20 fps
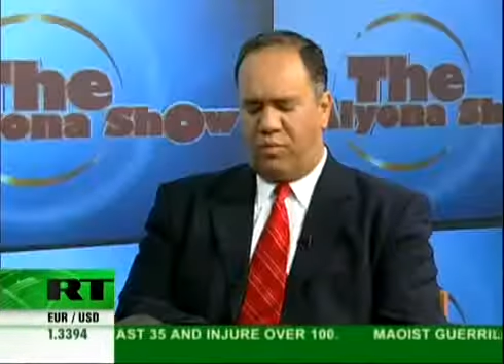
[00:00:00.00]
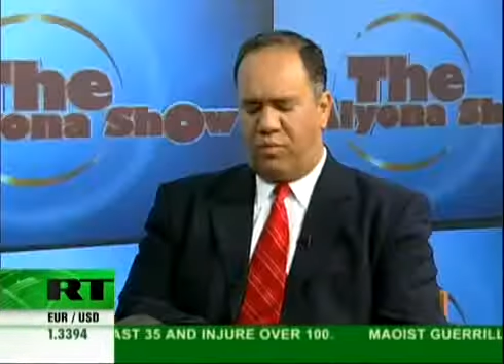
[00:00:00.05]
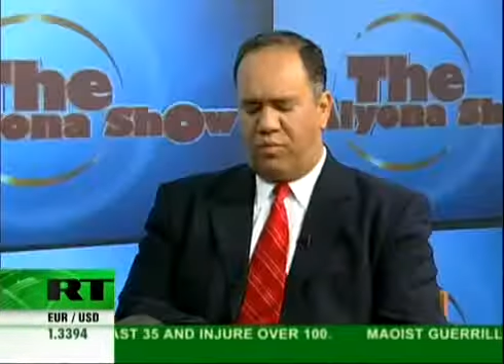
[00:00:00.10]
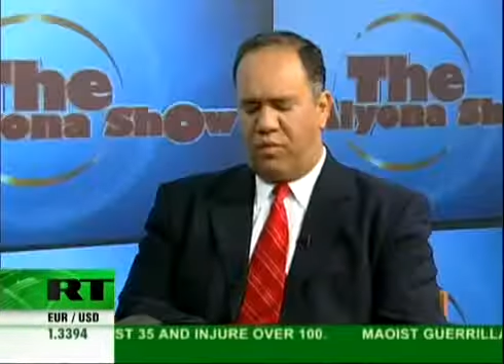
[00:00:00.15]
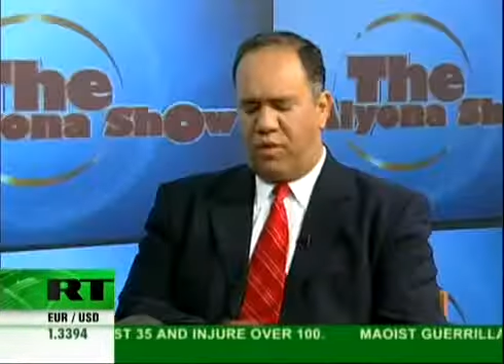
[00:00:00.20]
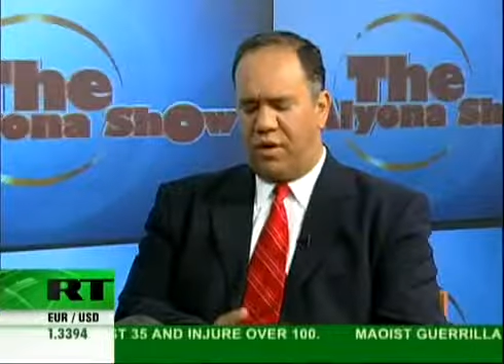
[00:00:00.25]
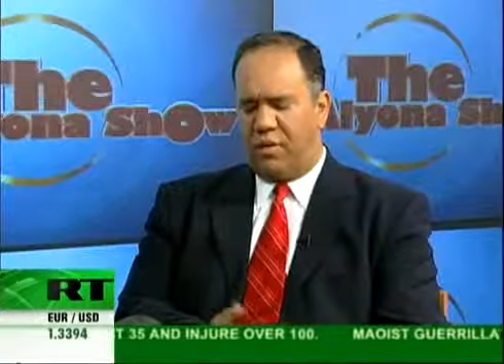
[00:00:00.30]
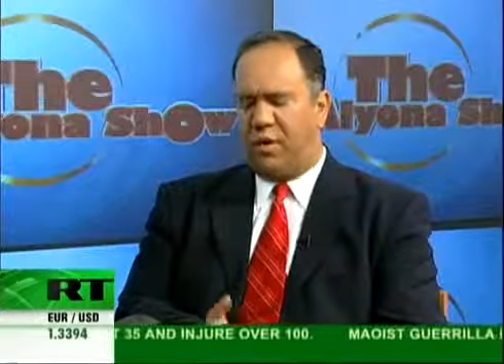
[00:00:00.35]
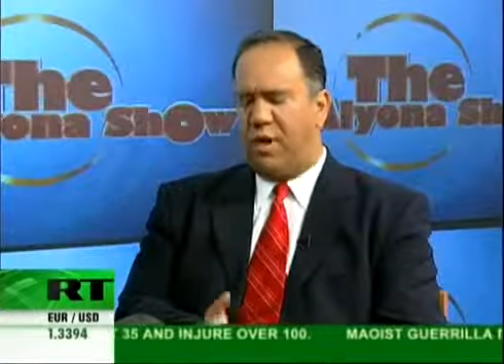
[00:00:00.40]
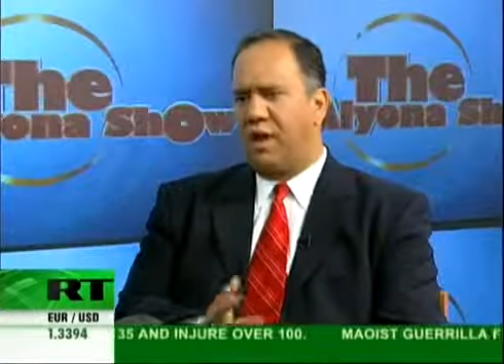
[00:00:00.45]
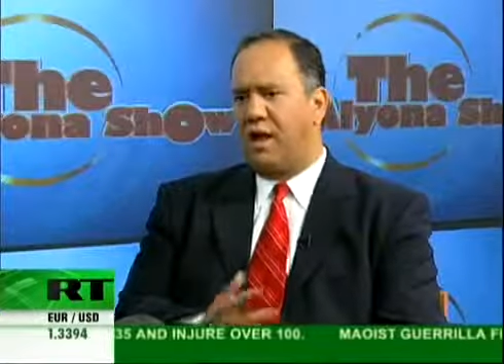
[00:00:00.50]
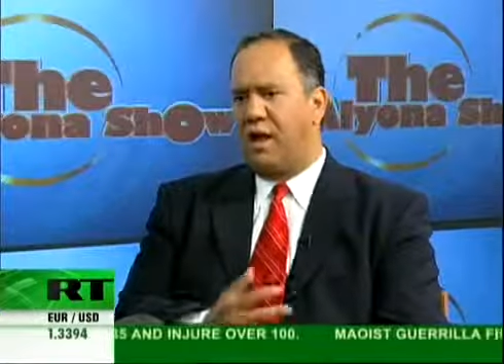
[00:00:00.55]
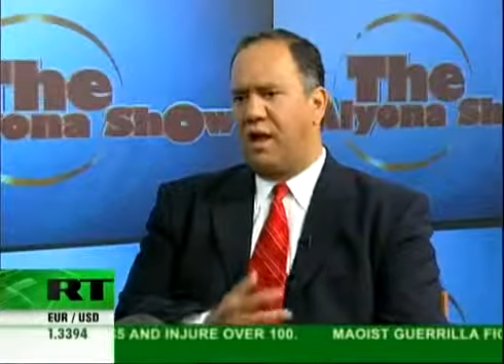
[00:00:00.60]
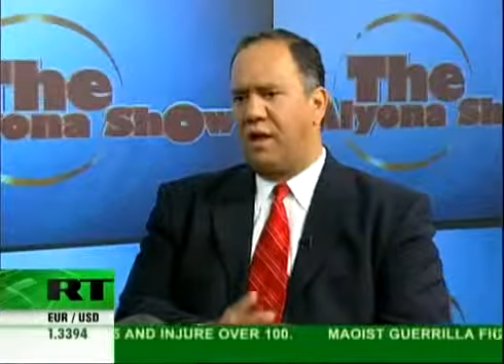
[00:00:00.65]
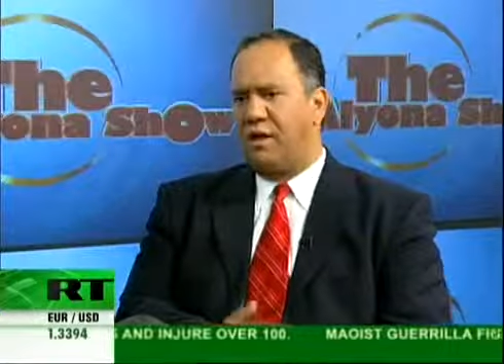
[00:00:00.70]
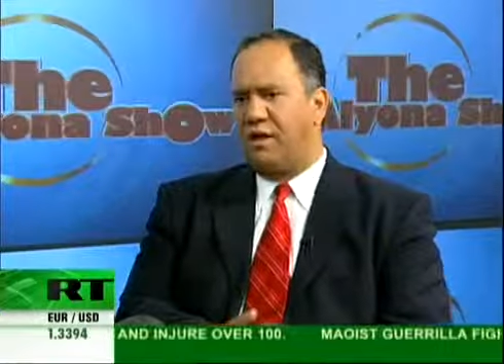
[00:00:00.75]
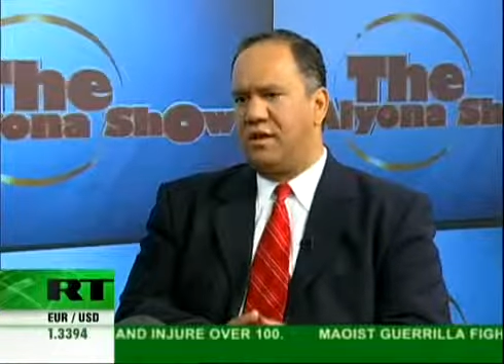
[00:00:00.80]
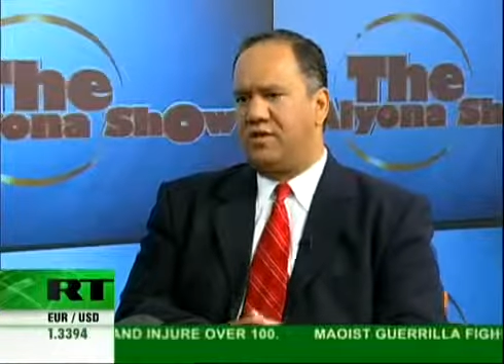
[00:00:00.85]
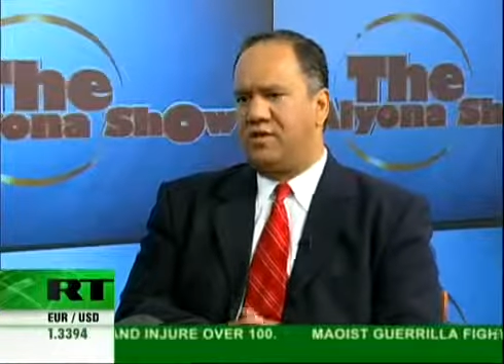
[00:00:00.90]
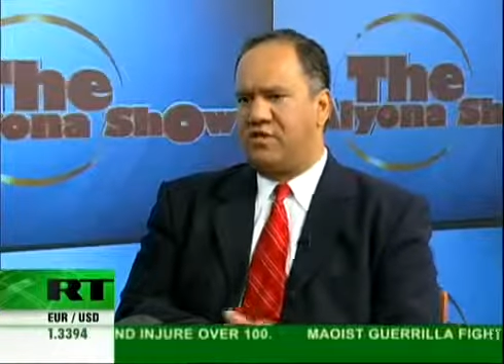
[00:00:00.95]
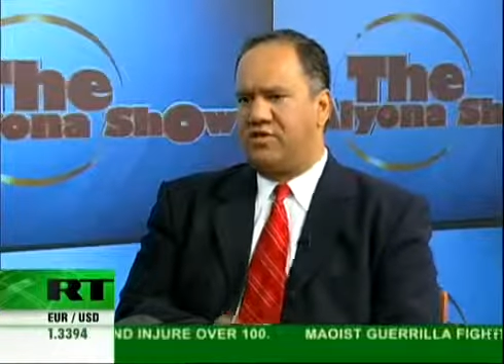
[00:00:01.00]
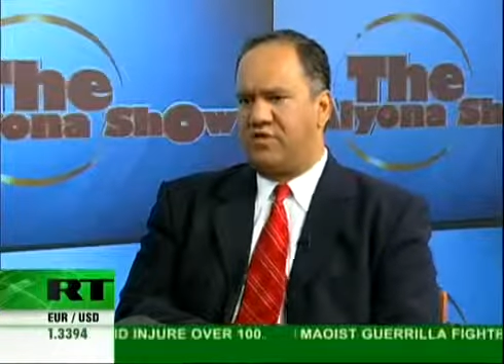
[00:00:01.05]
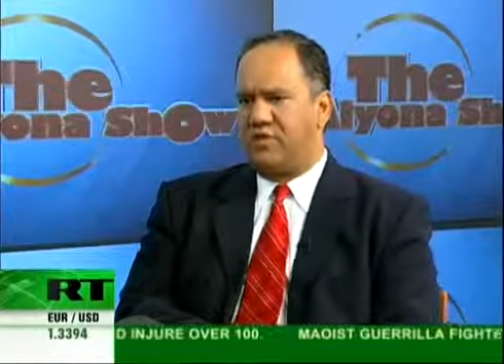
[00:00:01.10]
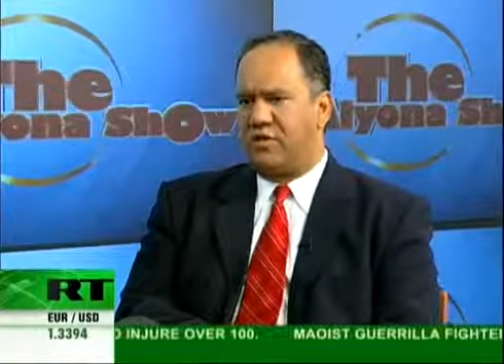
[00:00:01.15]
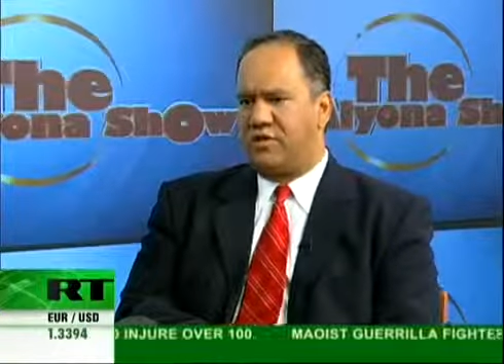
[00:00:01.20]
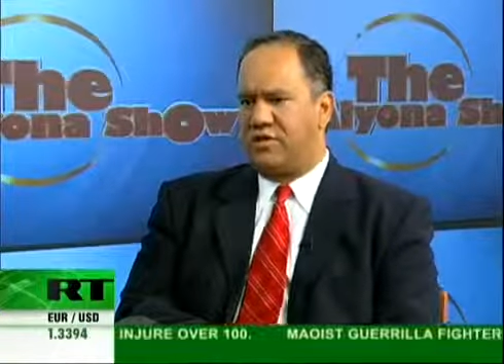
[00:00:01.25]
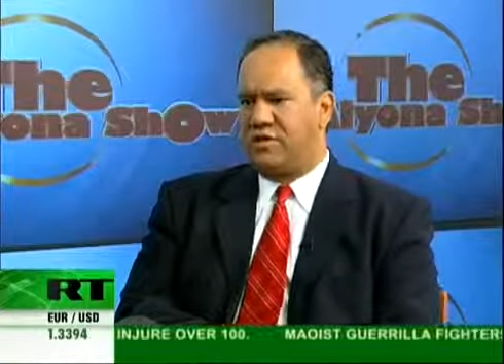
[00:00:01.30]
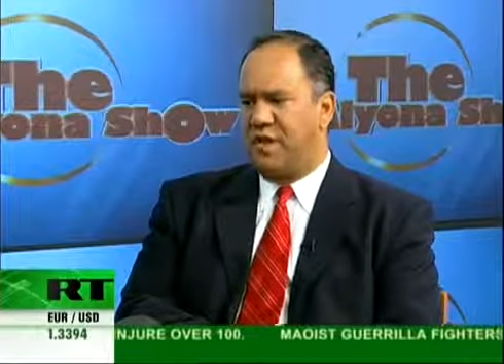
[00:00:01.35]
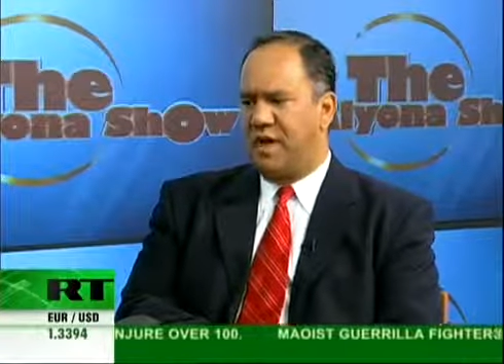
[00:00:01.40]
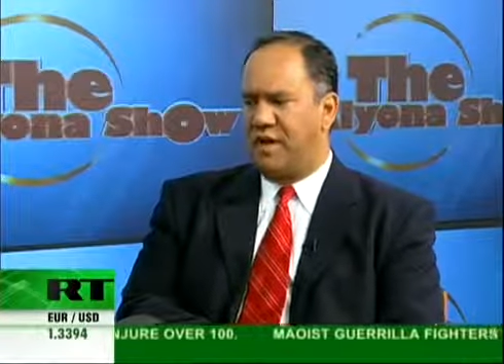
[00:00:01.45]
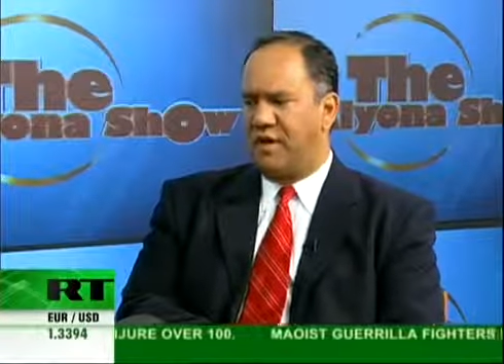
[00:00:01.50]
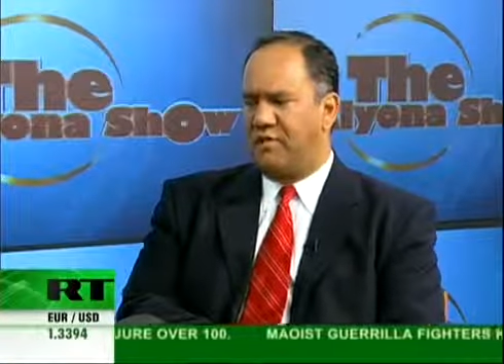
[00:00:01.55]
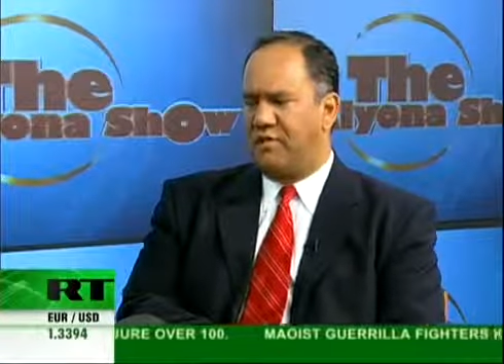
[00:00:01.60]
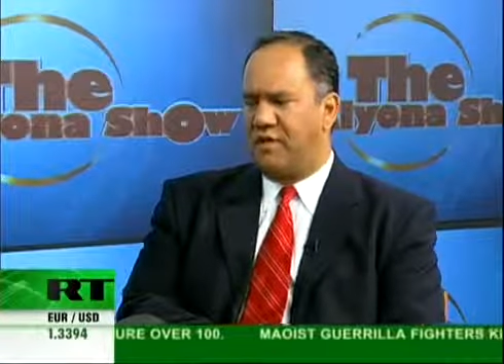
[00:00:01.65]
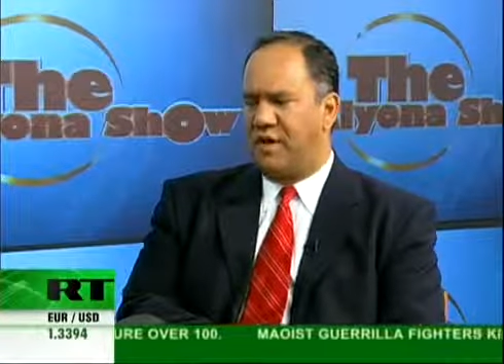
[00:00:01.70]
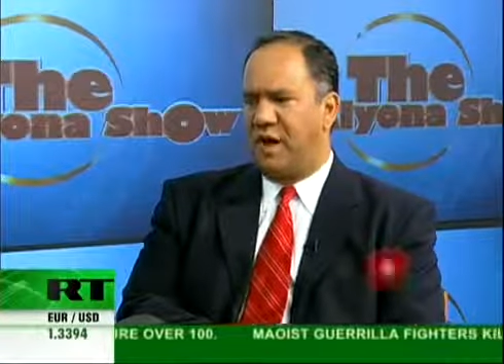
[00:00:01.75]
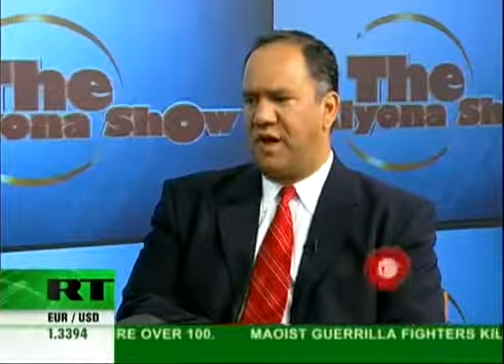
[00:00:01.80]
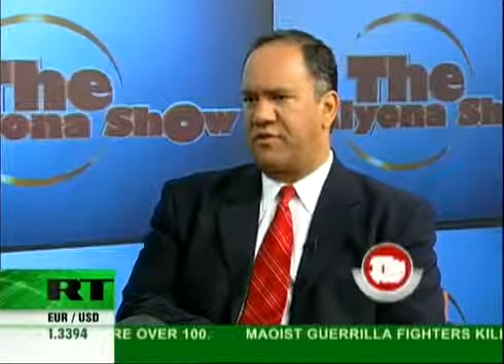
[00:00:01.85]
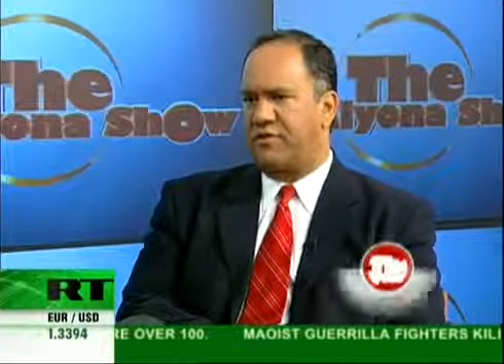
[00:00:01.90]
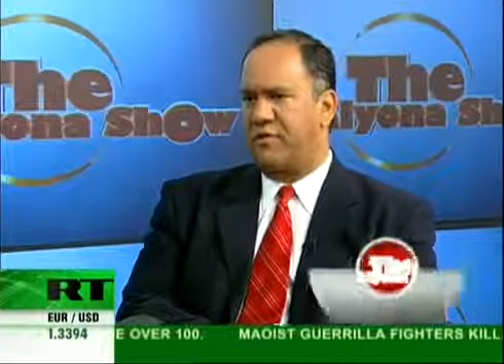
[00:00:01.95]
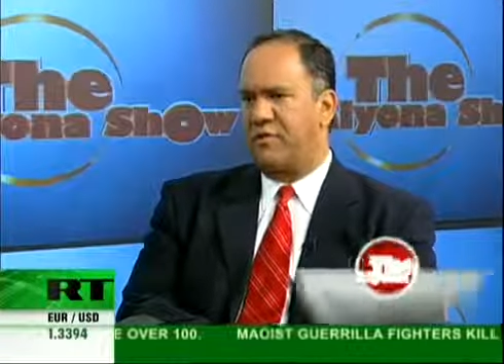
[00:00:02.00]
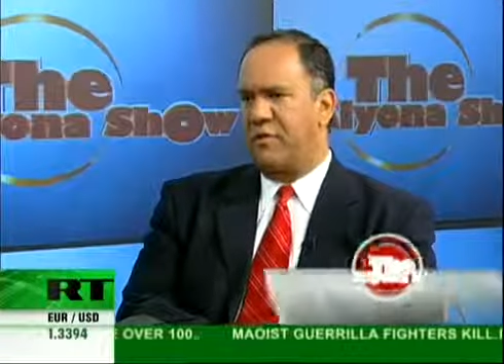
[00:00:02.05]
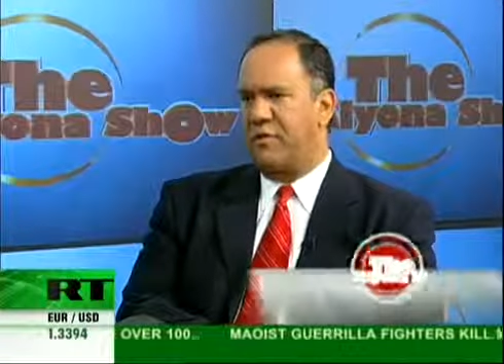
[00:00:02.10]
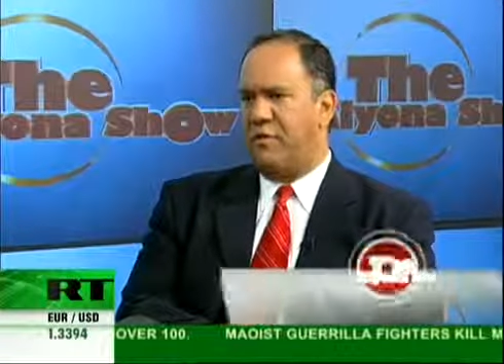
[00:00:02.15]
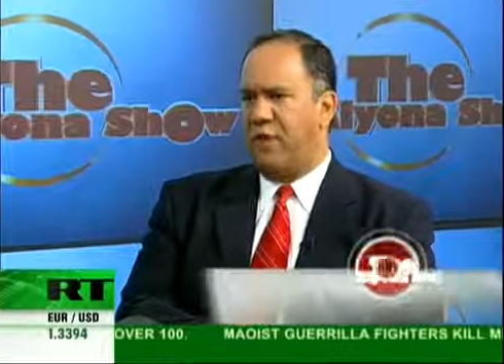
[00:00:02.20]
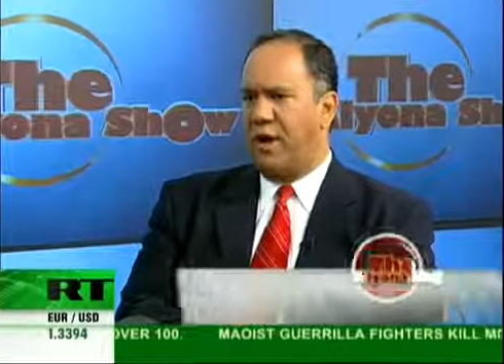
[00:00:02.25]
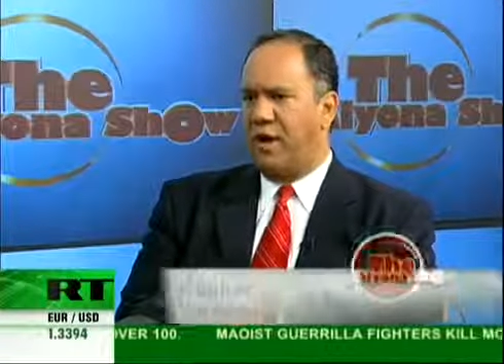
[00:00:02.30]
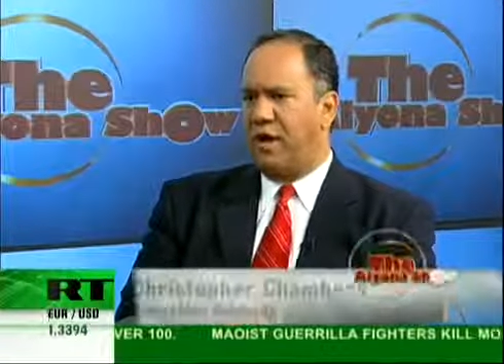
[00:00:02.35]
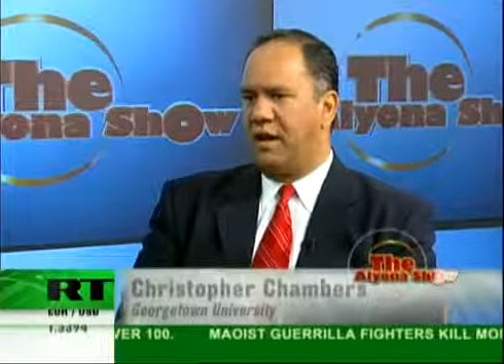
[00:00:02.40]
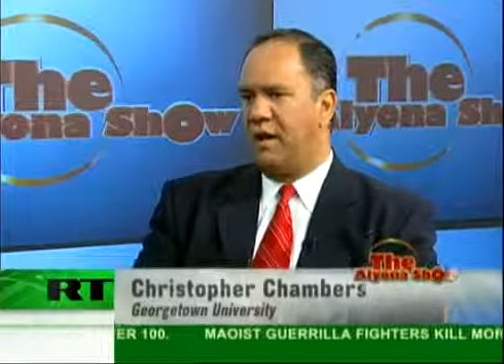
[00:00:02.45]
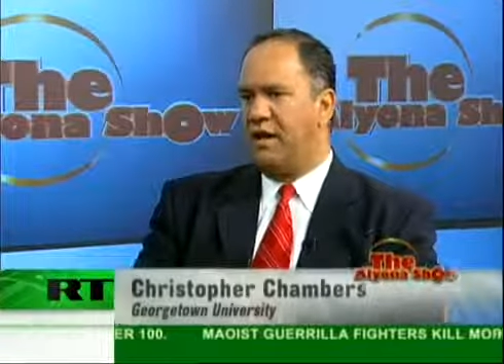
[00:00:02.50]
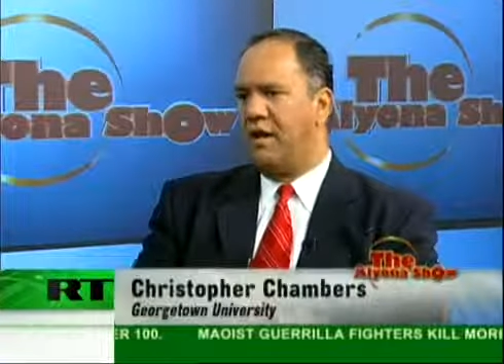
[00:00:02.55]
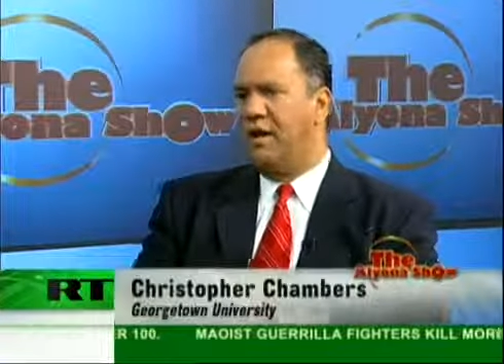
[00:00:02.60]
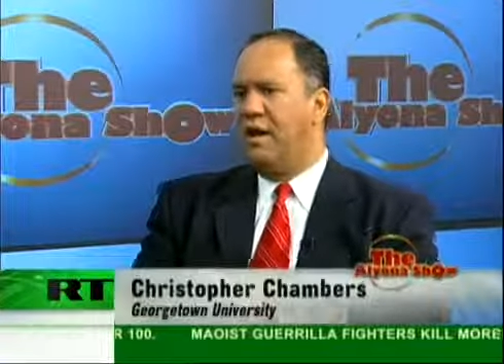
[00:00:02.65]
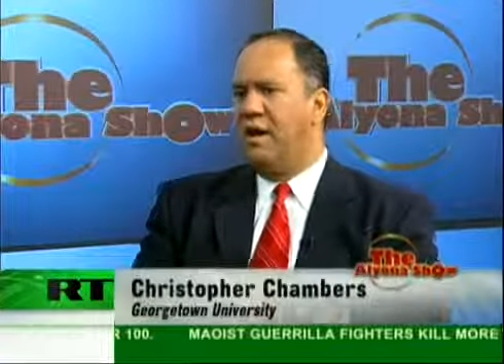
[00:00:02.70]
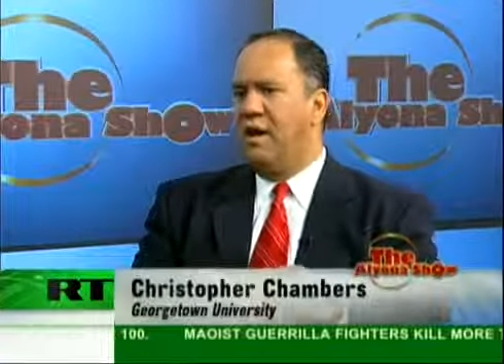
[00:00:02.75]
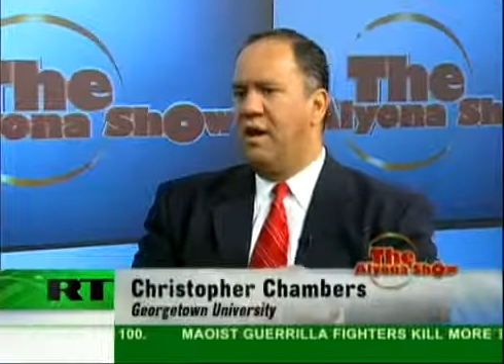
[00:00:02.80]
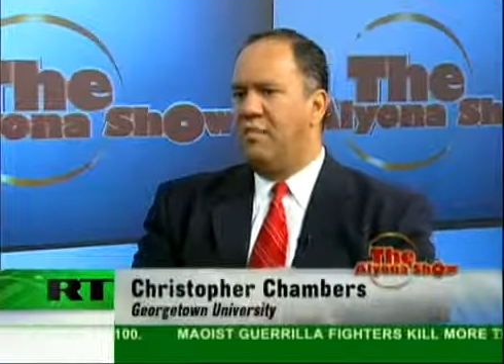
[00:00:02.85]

one of my colleagues at Georgetown, Asra Nomani,